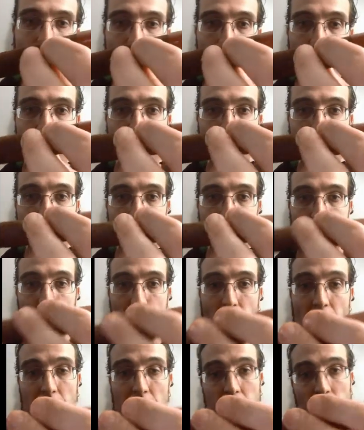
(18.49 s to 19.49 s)
money, because
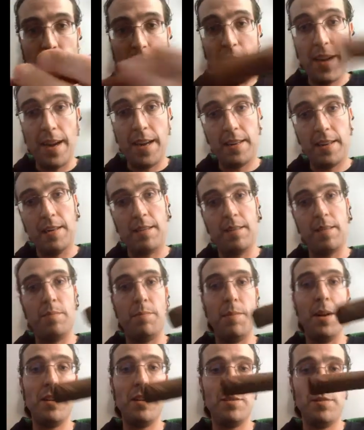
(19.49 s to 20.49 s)
despite the fact it
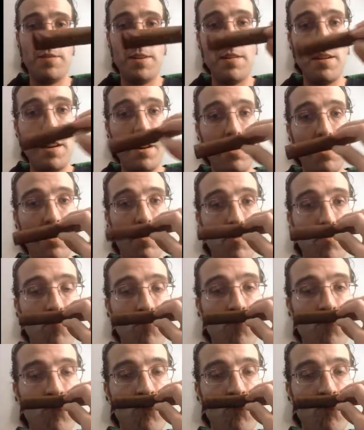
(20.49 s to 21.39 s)
smells very good,